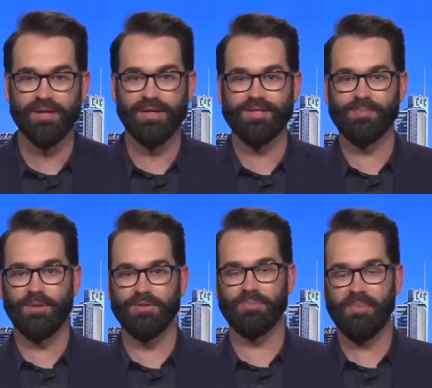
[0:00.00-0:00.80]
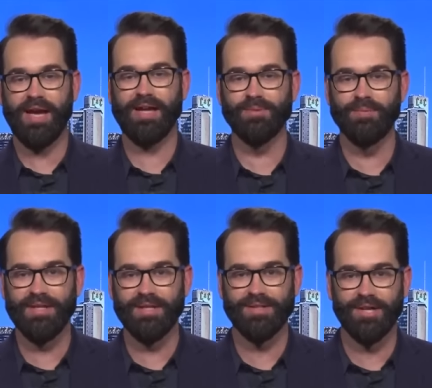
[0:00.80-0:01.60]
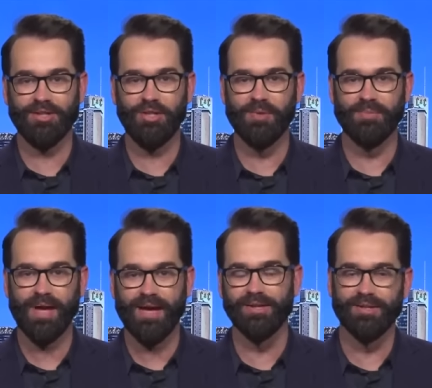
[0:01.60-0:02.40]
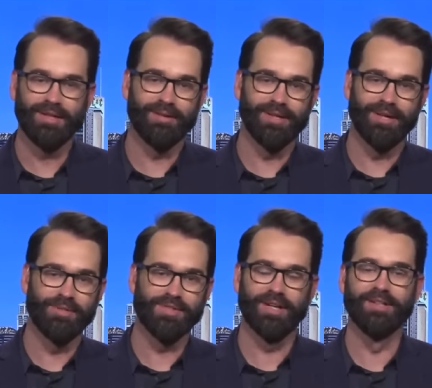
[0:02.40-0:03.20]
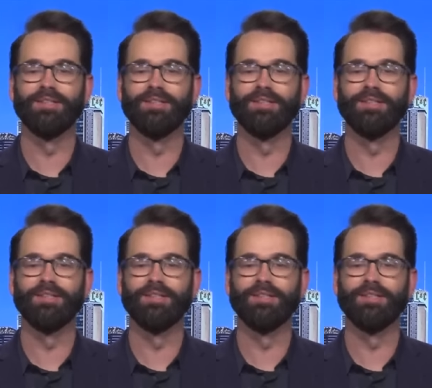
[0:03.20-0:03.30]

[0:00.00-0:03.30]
then I suppose a man would be an adult human male, I would say.